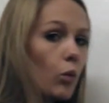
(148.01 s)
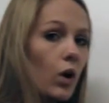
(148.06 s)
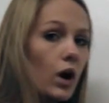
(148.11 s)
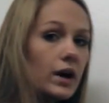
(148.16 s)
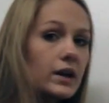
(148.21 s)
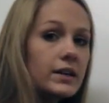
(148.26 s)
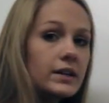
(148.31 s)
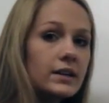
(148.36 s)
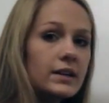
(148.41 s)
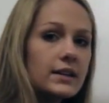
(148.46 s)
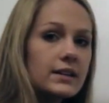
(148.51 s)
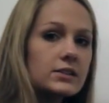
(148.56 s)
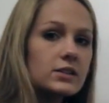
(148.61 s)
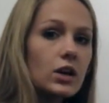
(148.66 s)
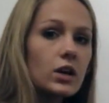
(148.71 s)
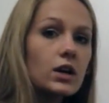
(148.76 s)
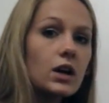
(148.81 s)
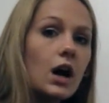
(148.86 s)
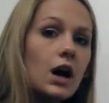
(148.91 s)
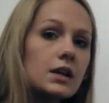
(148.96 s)
1
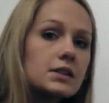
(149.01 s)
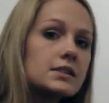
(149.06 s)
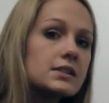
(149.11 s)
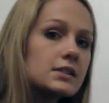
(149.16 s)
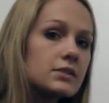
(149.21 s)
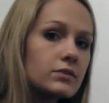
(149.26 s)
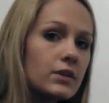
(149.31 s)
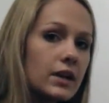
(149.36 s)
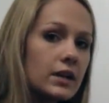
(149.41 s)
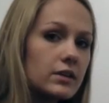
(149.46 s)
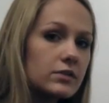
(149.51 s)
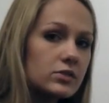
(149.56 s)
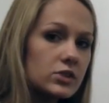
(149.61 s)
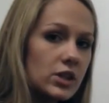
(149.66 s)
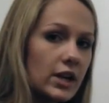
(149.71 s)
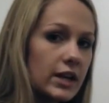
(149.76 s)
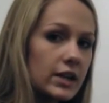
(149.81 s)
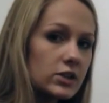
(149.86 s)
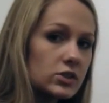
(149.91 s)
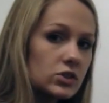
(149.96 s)
is our constant rate of
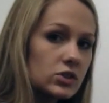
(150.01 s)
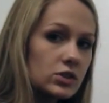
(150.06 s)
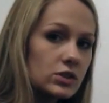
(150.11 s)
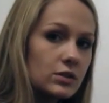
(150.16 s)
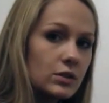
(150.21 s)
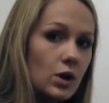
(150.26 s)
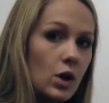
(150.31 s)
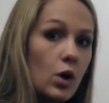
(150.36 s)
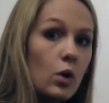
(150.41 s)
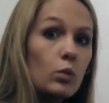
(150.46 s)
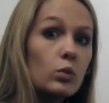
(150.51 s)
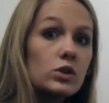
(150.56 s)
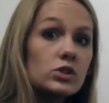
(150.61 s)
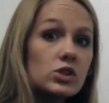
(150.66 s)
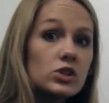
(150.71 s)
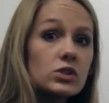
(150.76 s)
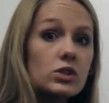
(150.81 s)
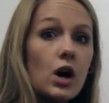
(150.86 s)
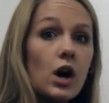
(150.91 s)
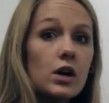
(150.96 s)
change,
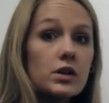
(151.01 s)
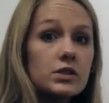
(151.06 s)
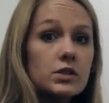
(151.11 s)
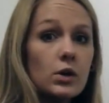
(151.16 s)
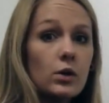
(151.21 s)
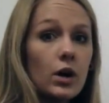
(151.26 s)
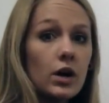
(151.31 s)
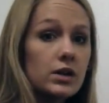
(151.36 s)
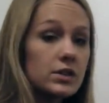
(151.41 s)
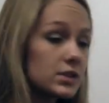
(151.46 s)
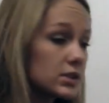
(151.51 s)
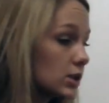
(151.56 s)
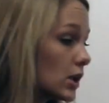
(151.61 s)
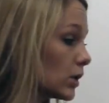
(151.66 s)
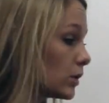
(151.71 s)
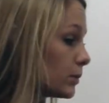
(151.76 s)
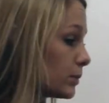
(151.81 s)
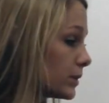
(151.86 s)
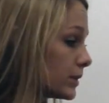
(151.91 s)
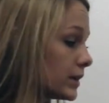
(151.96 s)
which is also our
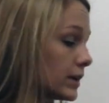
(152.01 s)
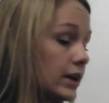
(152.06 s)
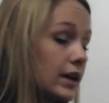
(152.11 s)
slope.